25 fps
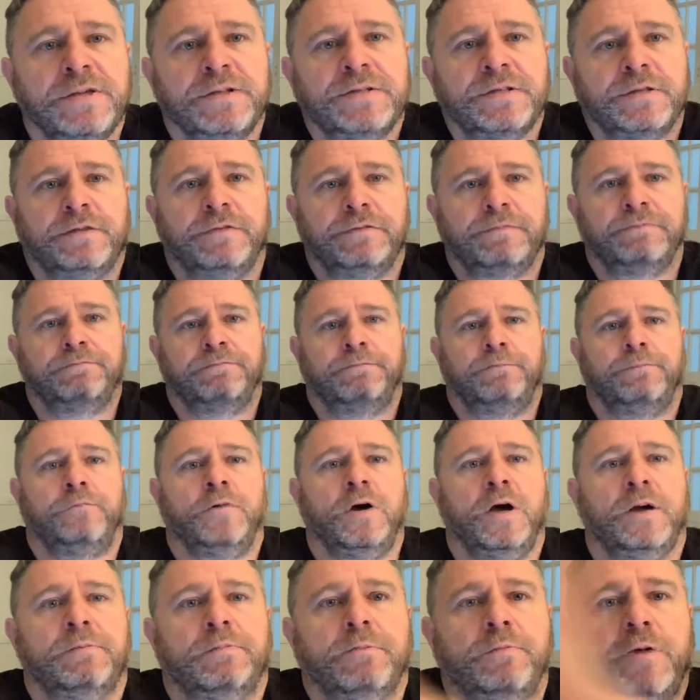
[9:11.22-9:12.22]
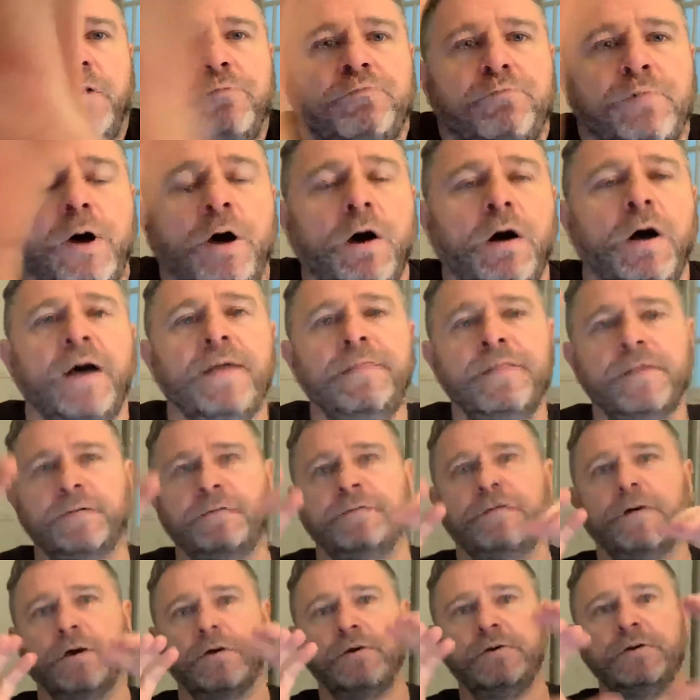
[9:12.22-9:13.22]
the
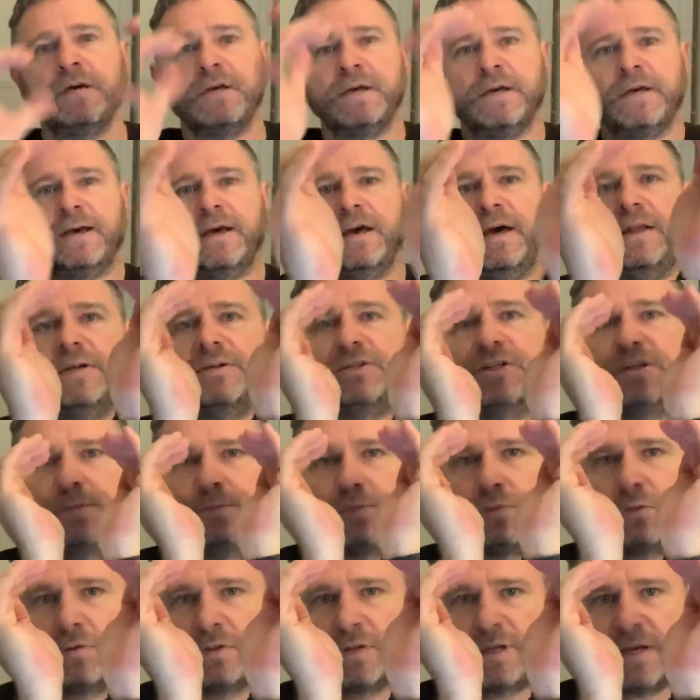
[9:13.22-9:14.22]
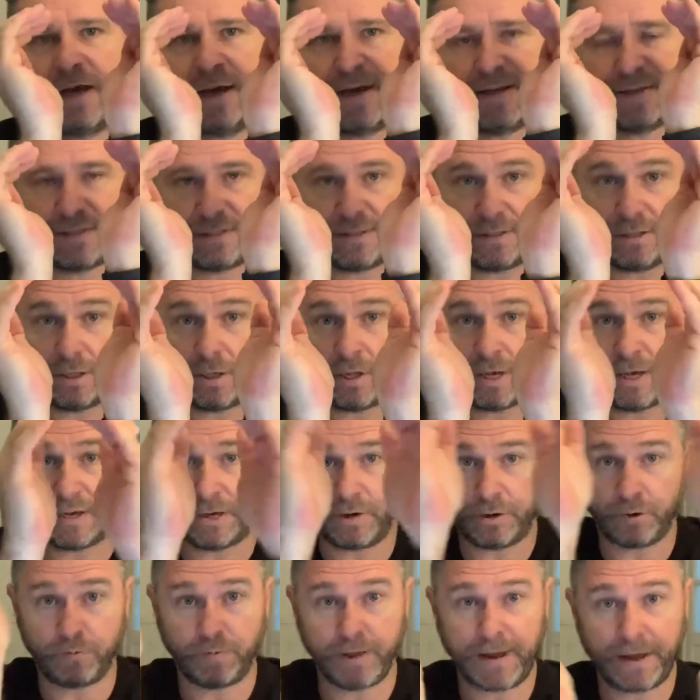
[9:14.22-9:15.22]
phone, and it just broadcasts the light
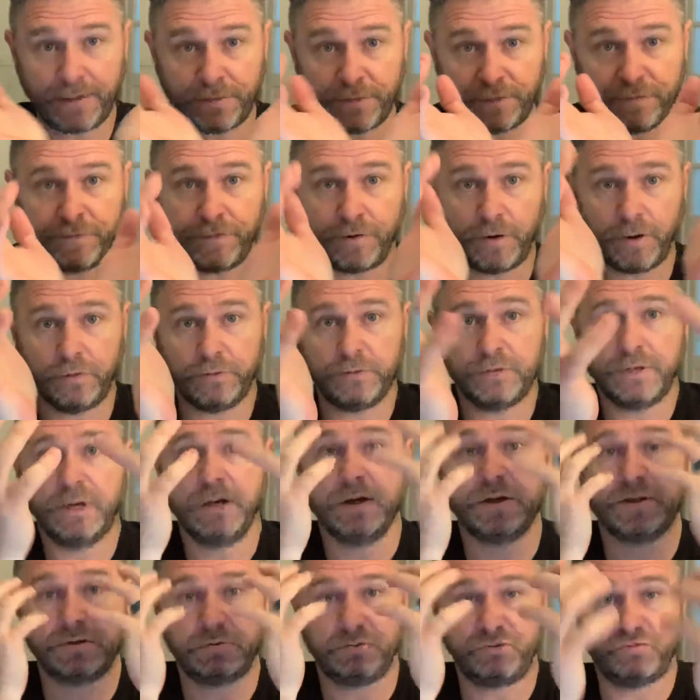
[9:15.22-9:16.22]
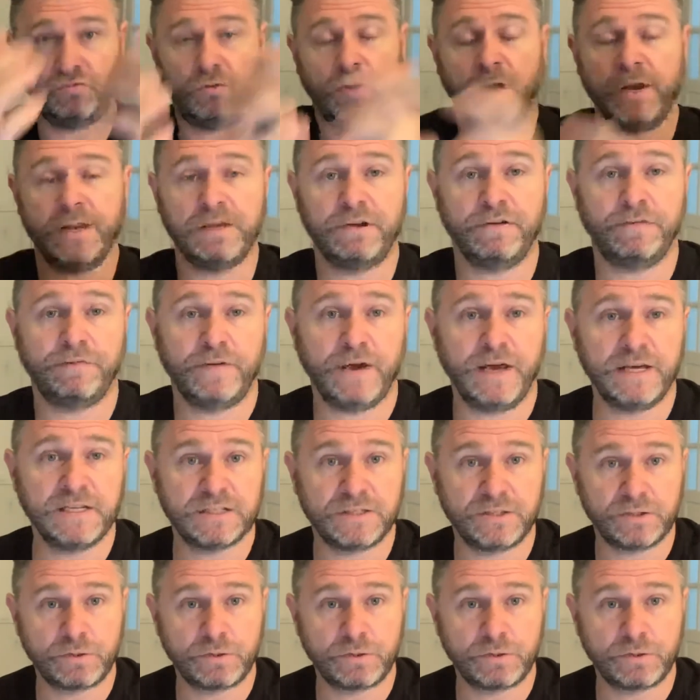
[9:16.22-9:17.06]
around the phone, so it's right in your face.